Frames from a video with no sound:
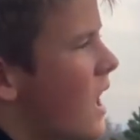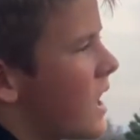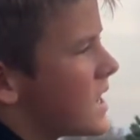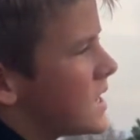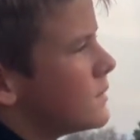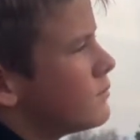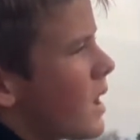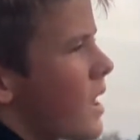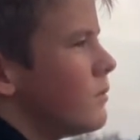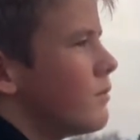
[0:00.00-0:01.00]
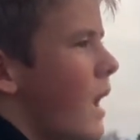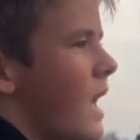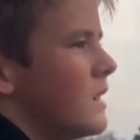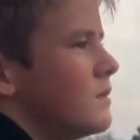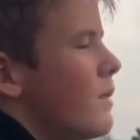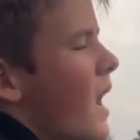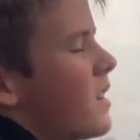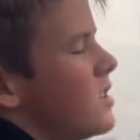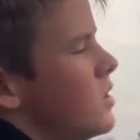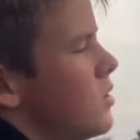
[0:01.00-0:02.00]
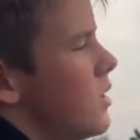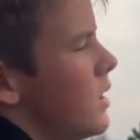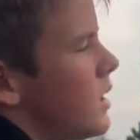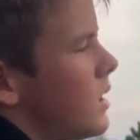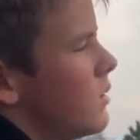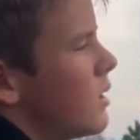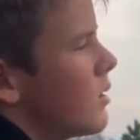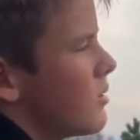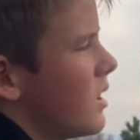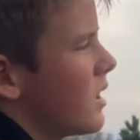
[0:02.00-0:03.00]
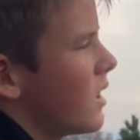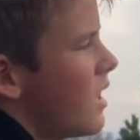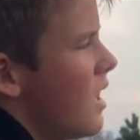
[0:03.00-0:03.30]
but back to what I was thinking.